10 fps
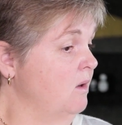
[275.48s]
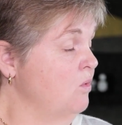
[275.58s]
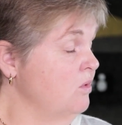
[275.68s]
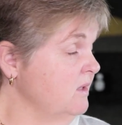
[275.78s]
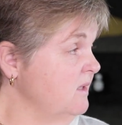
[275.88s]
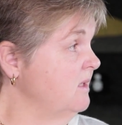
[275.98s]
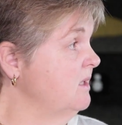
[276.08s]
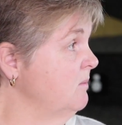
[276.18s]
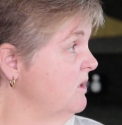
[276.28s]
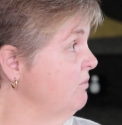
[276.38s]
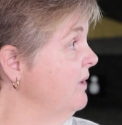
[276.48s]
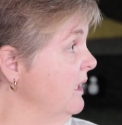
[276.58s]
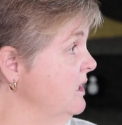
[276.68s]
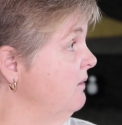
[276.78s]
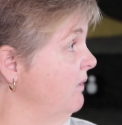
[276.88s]
organ systems are
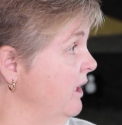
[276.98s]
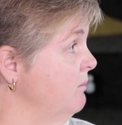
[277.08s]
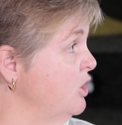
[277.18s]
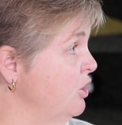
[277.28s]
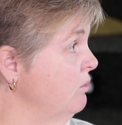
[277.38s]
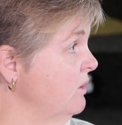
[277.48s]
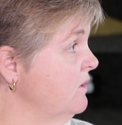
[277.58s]
relatively immature.